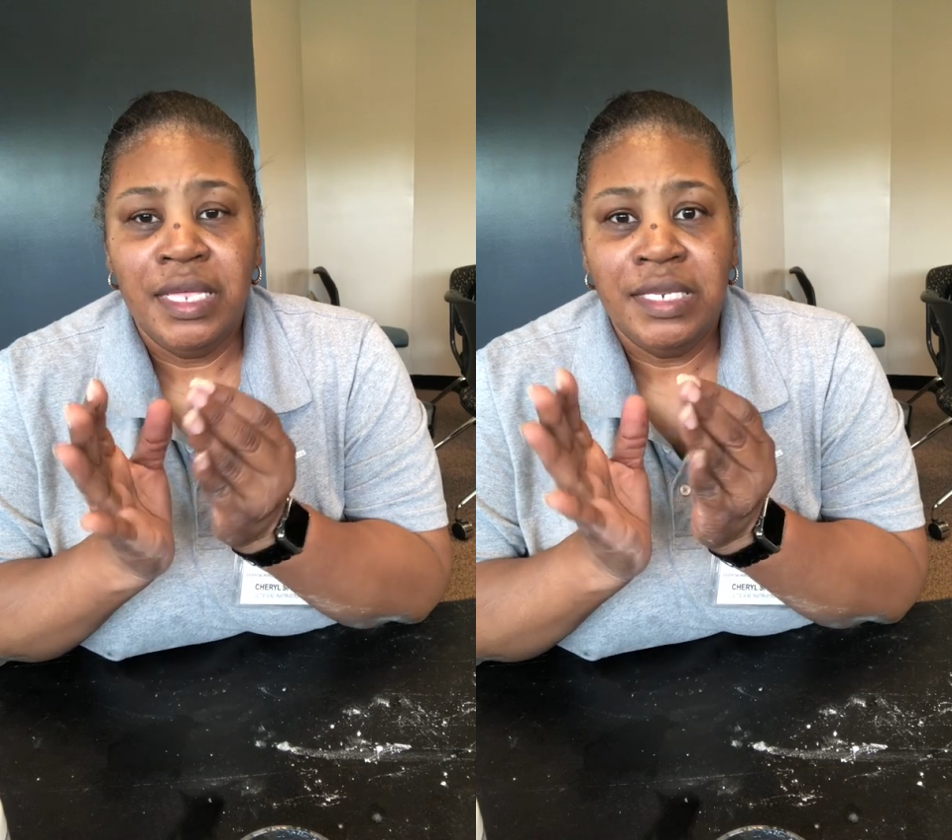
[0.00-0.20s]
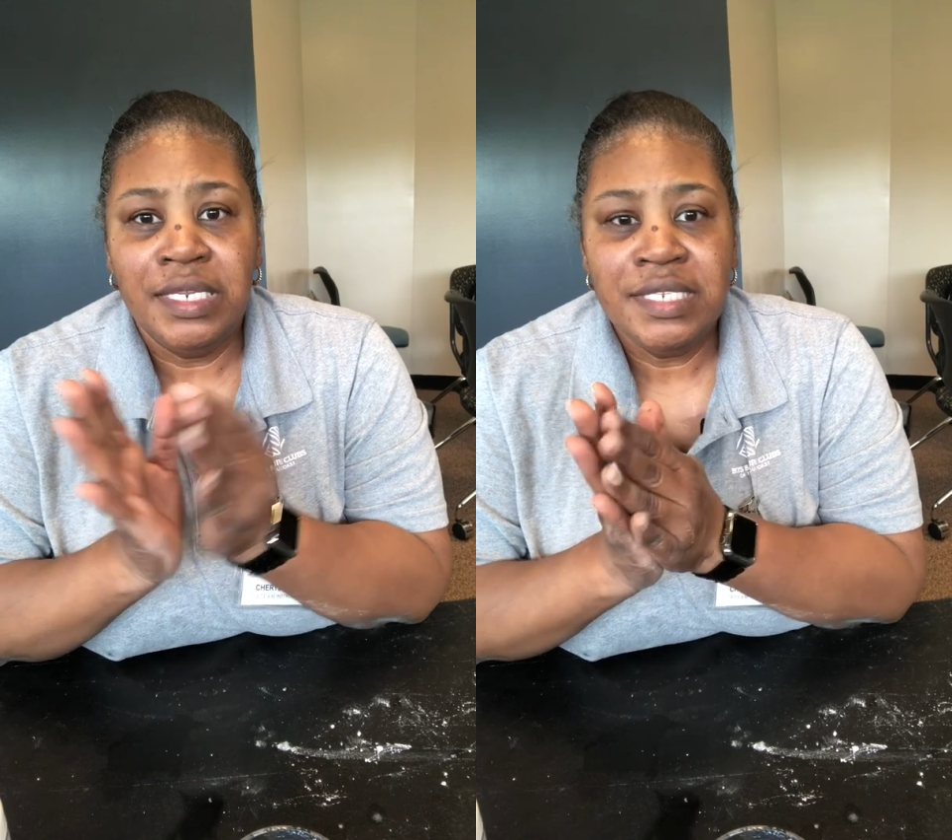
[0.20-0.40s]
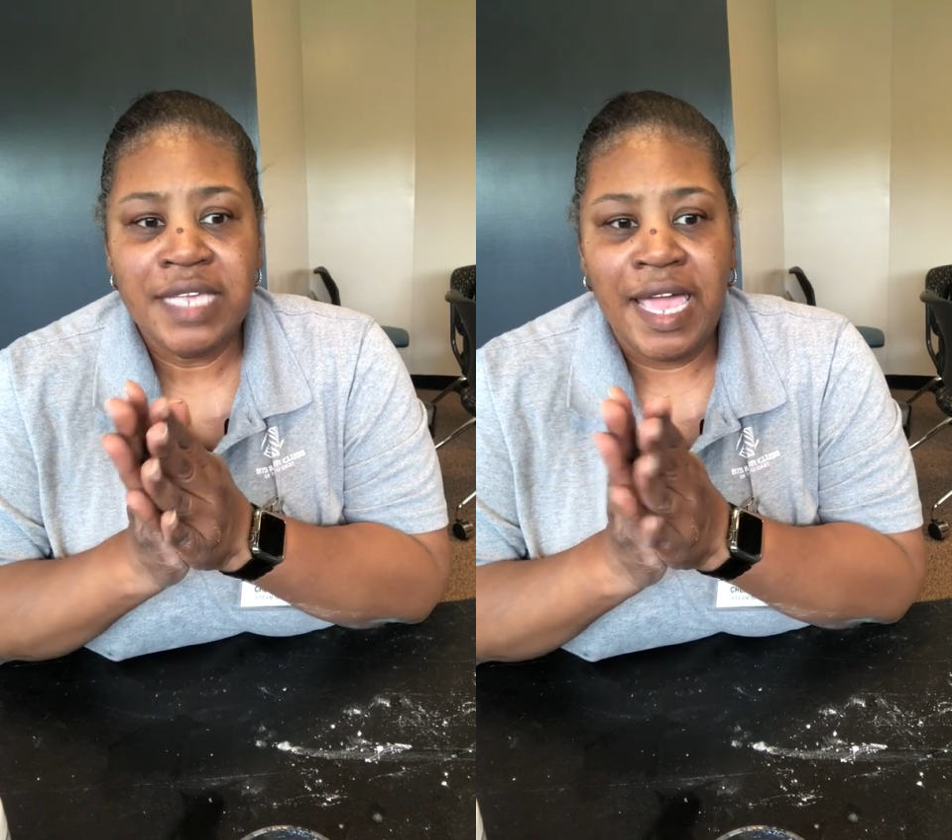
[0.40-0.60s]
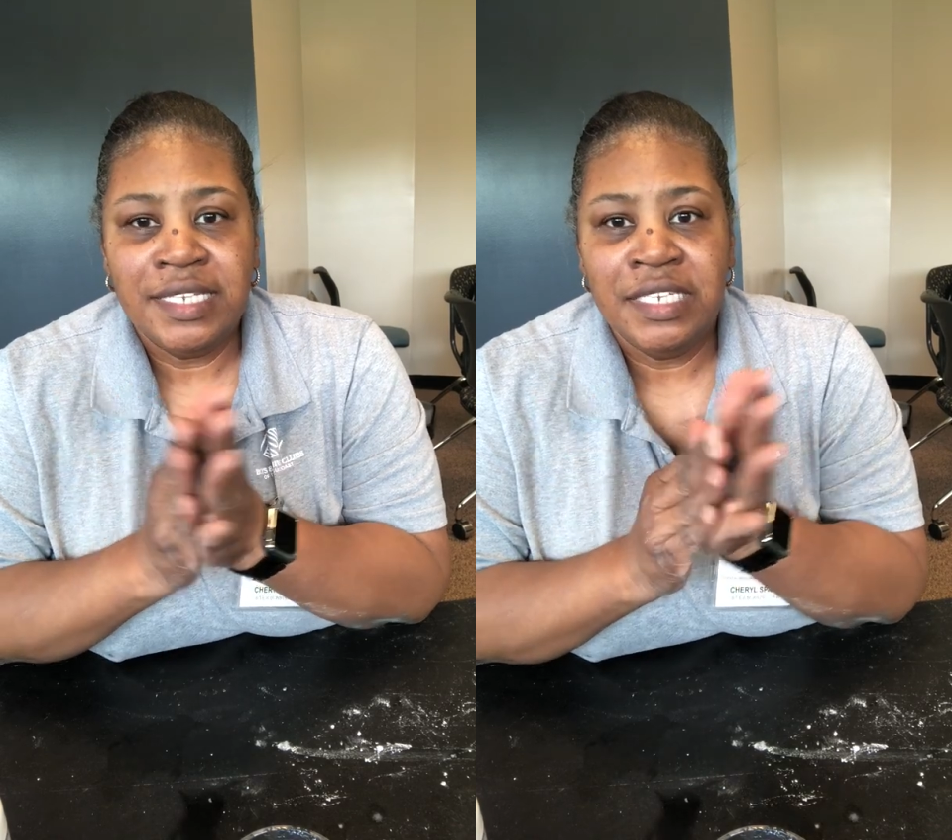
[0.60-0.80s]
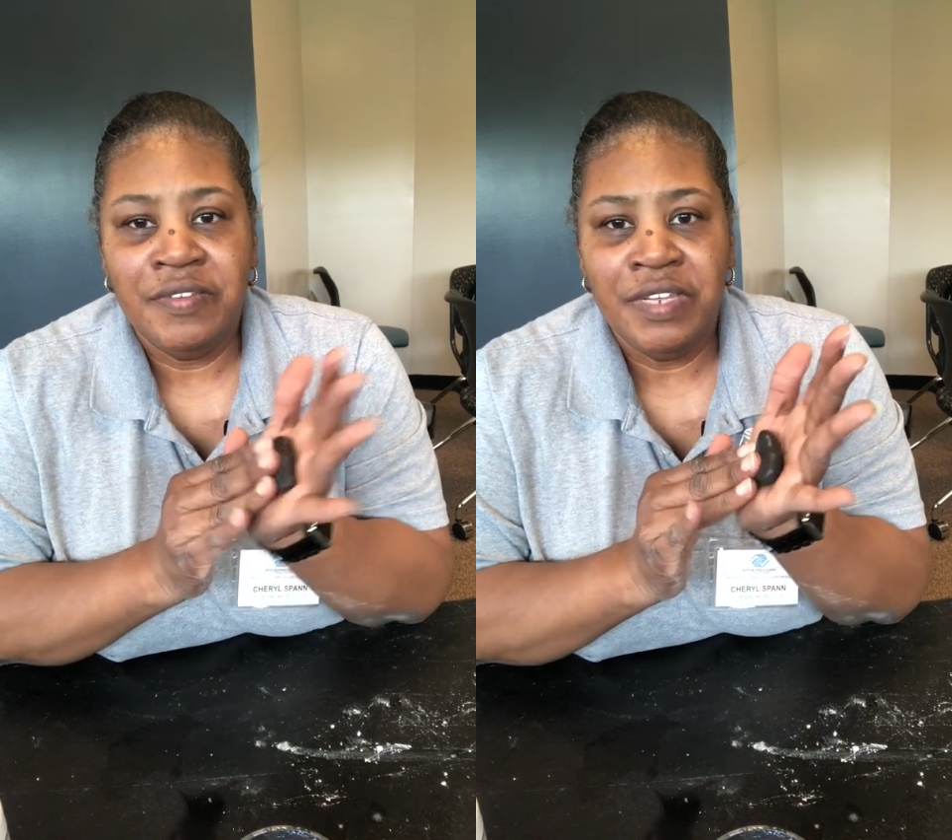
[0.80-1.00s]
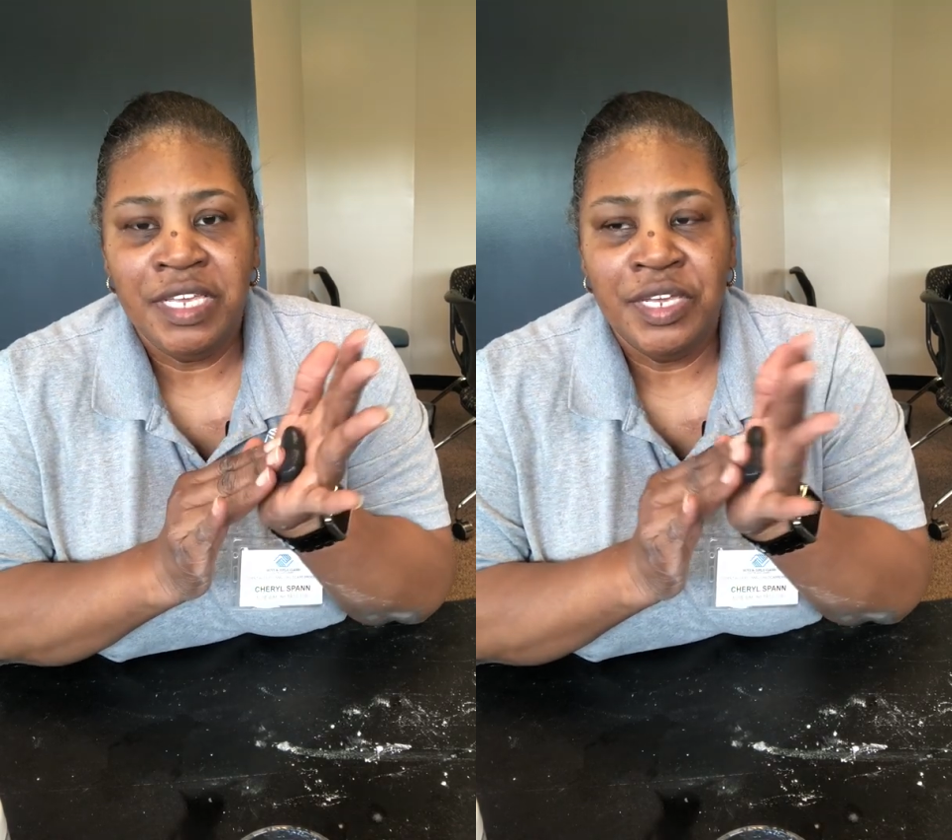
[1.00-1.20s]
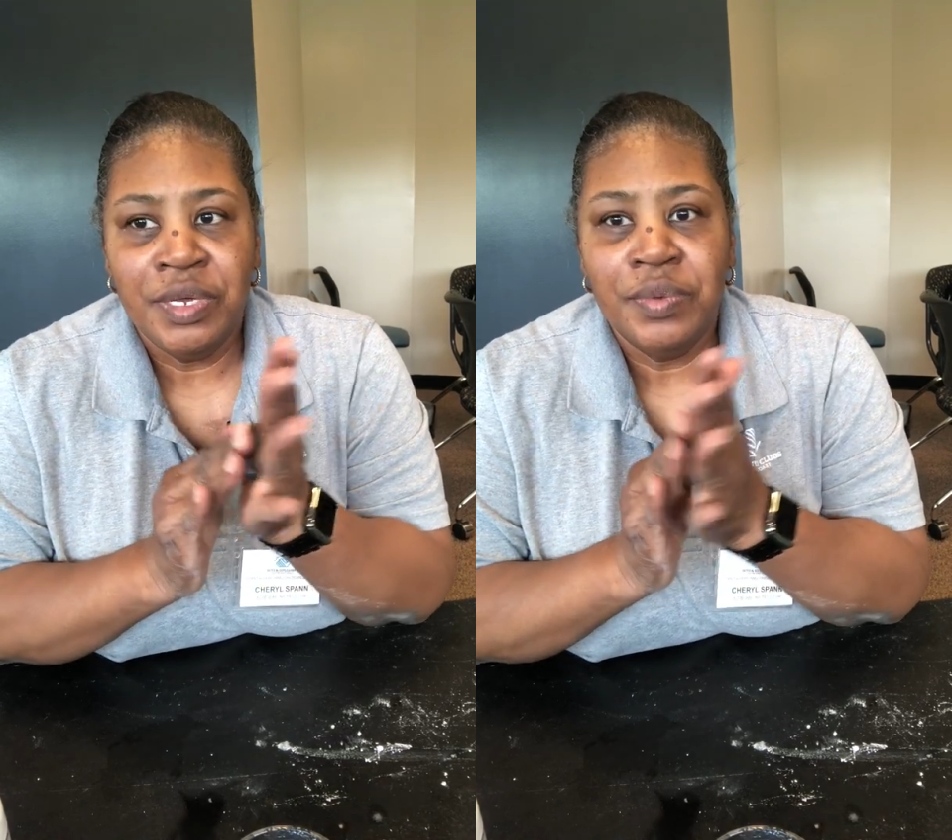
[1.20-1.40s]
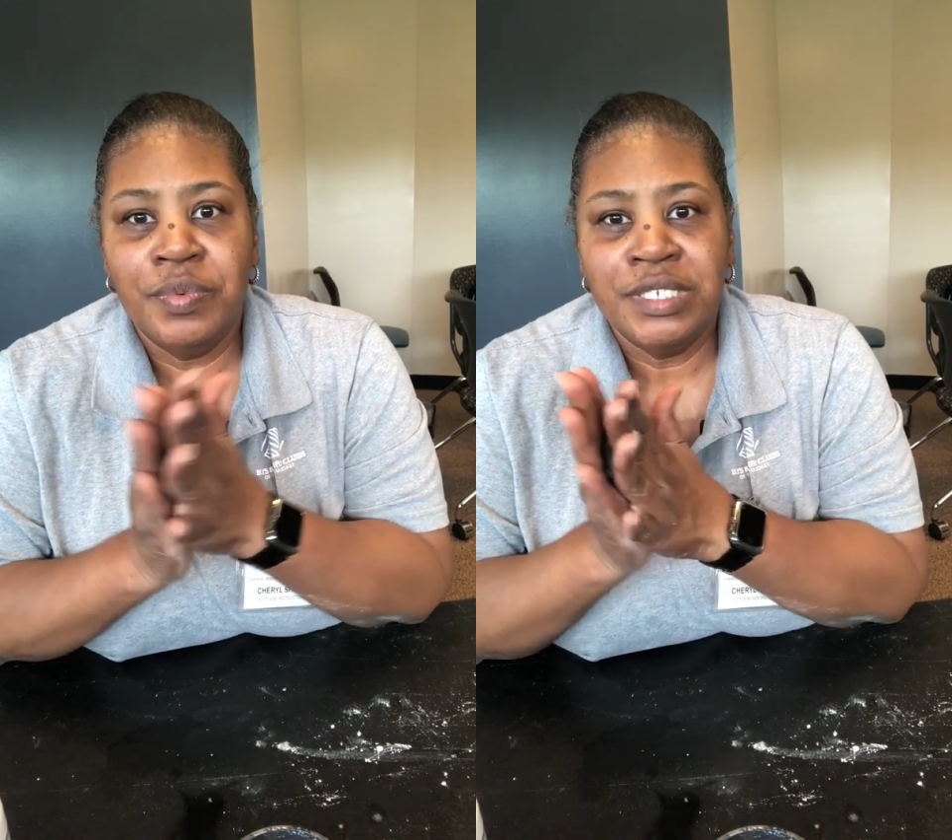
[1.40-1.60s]
This activity
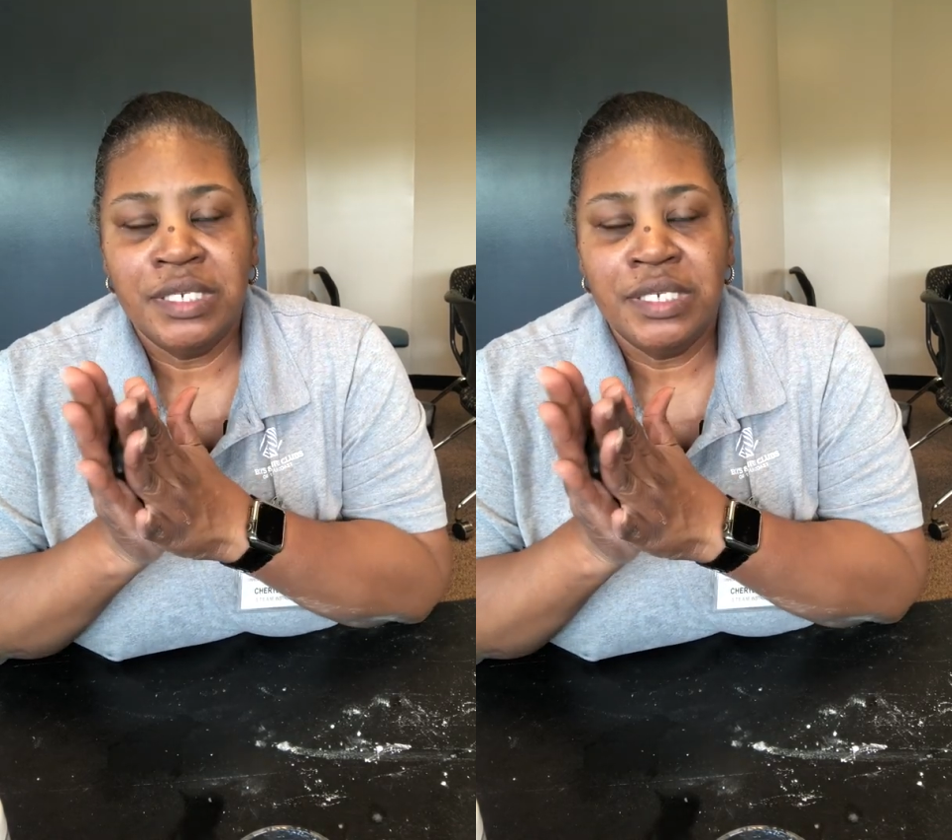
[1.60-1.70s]
here was